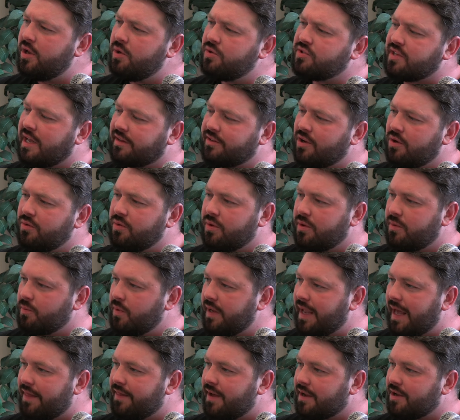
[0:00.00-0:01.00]
lose that, don't
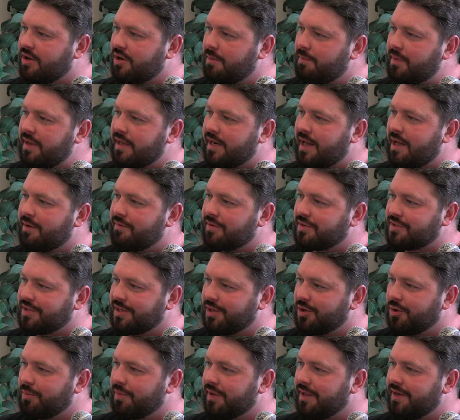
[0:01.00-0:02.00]
we? Get that kind of beaten out of us a
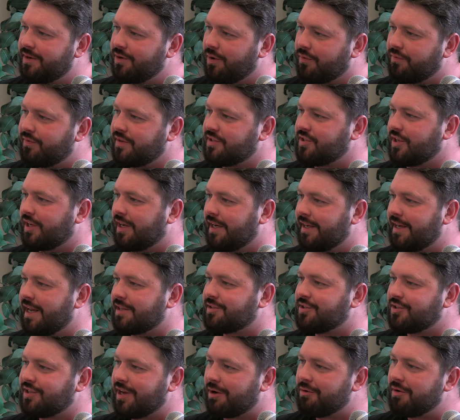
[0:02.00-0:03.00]
little bit, not yeah. physically
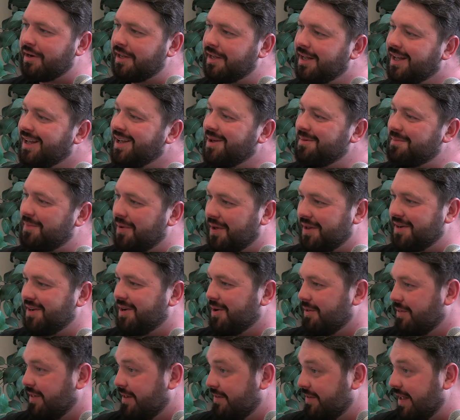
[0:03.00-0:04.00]
necessarily, but
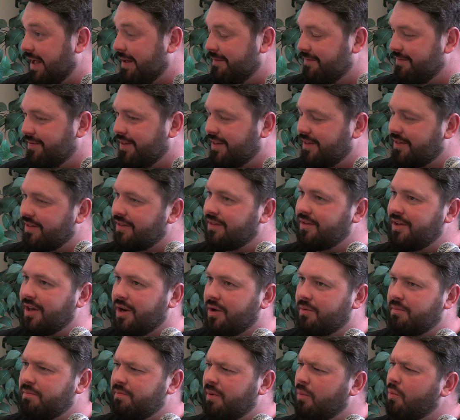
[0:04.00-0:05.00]
you know that that you
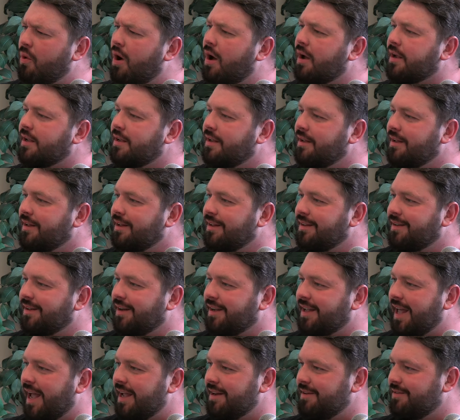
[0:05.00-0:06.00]
know. But why?
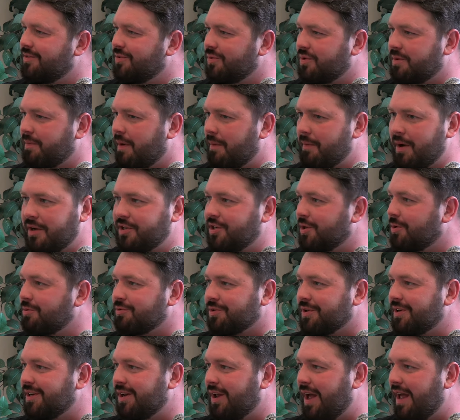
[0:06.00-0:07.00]
Again, talking about my
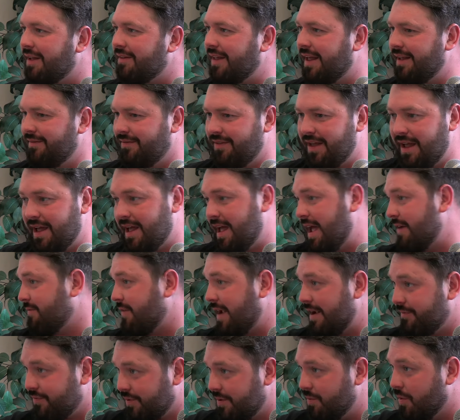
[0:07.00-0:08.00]
children, you know,
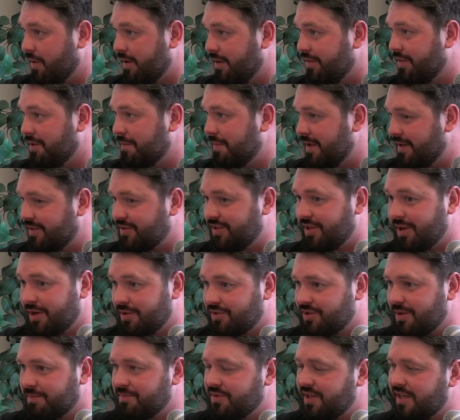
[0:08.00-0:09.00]
every one of them, it's you
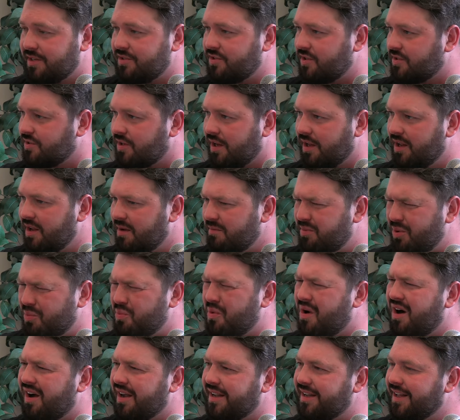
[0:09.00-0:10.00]
know, some stage it's just like, but
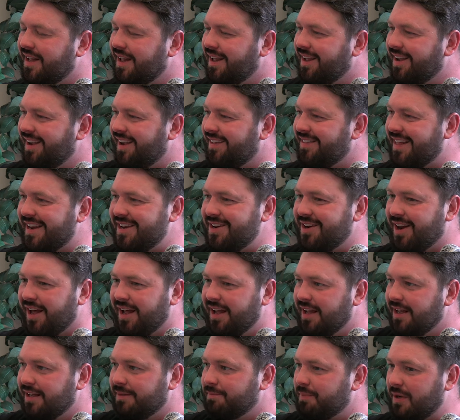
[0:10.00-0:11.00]
why? And then you're
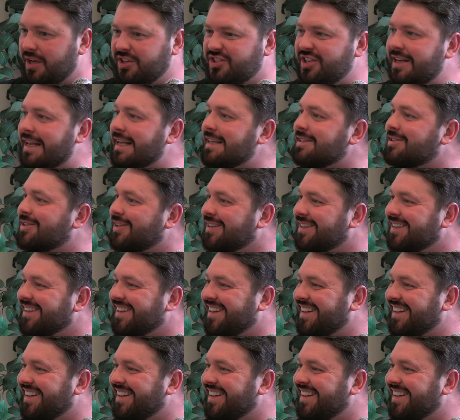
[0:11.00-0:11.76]
like, because it is.